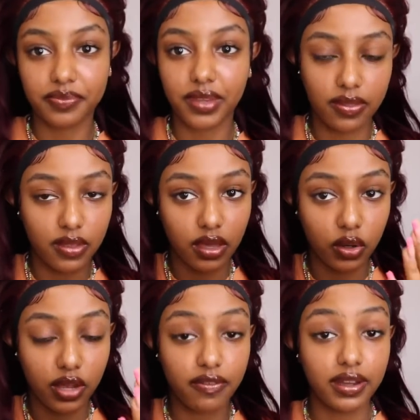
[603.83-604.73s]
and
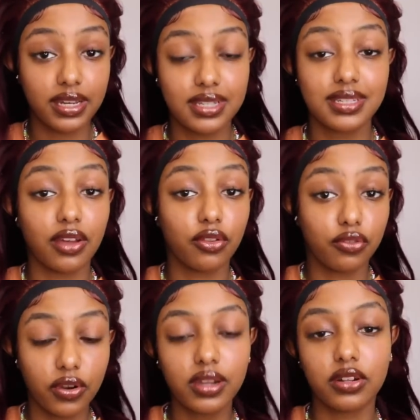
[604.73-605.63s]
then if I need to style the
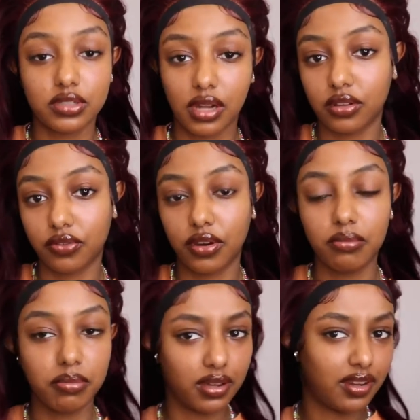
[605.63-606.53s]
front, I'll style the
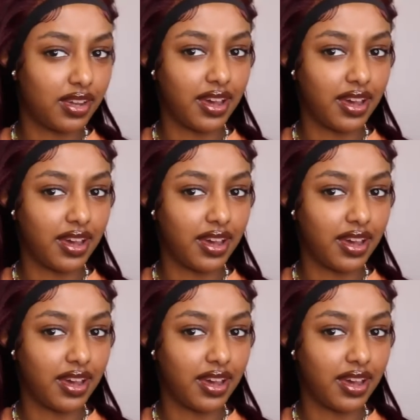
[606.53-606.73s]
front, but